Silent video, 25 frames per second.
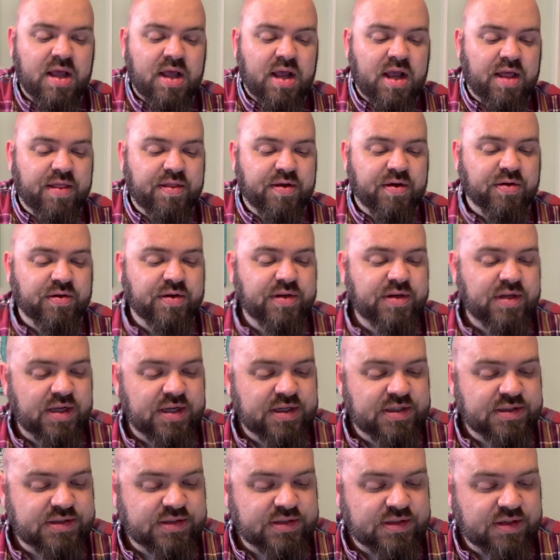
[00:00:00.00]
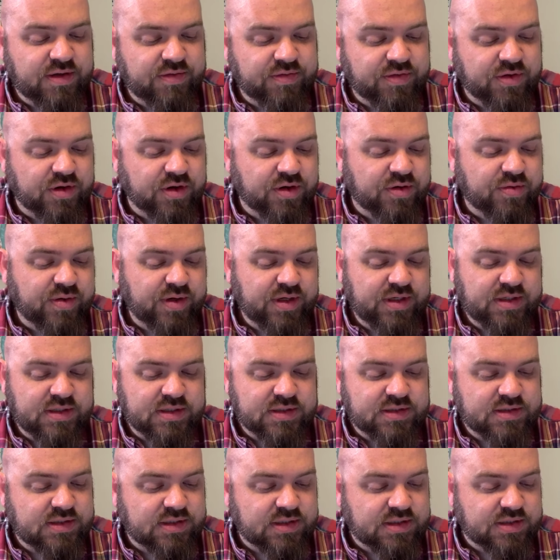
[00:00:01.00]
in the early days of your
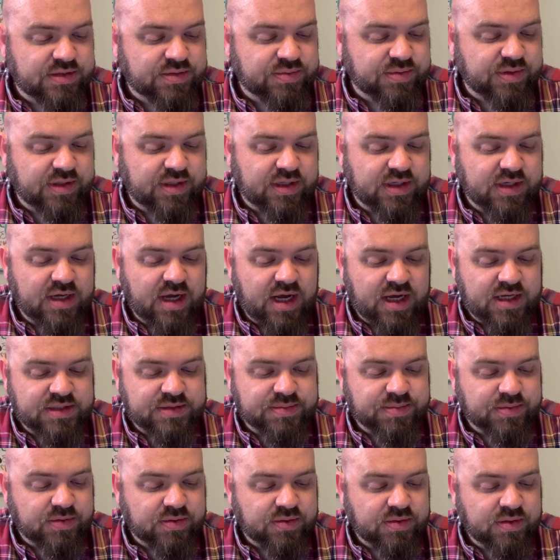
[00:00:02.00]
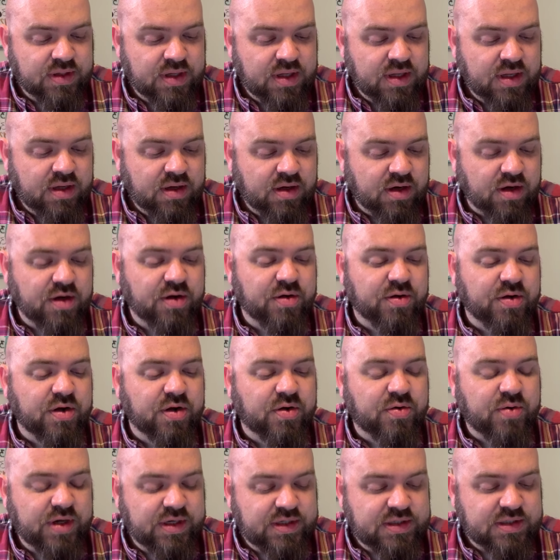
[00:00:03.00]
acquaintances with the gospel, or your
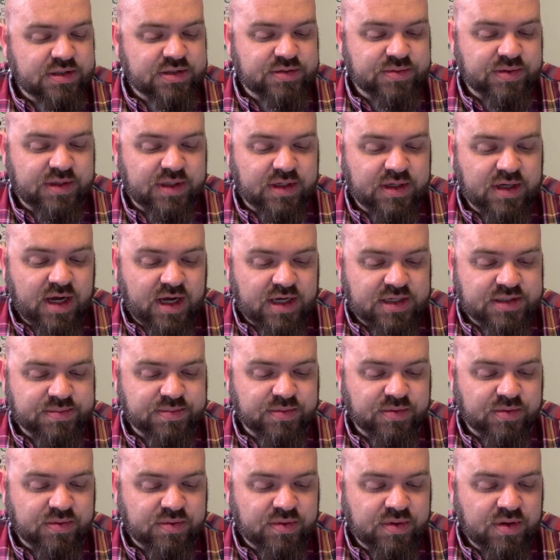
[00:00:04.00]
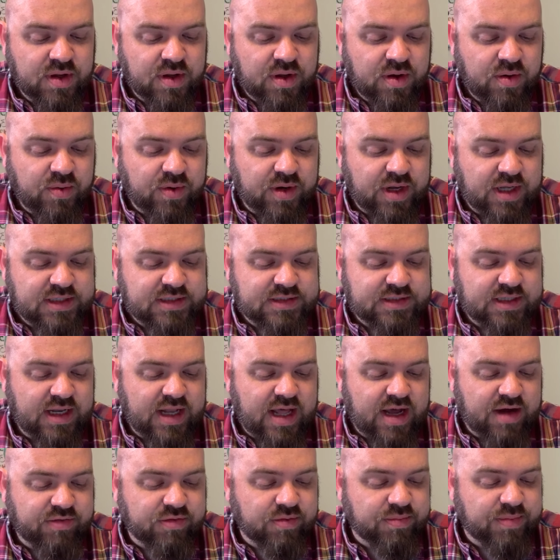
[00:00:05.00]
acquaintance with the gospel, when I set
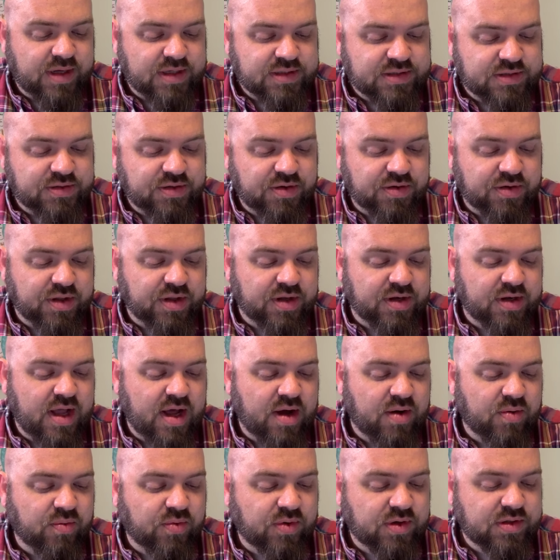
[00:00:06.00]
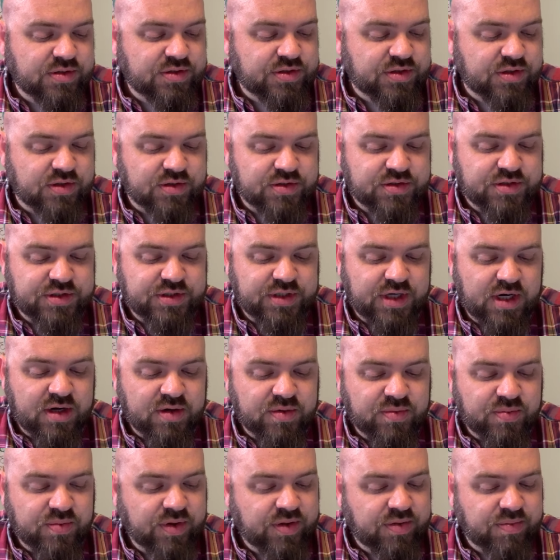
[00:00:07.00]
out for Macedonia, not one church
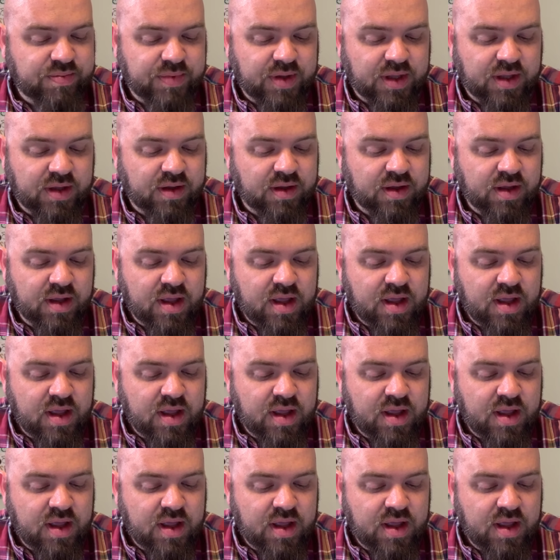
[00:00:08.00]
shared with me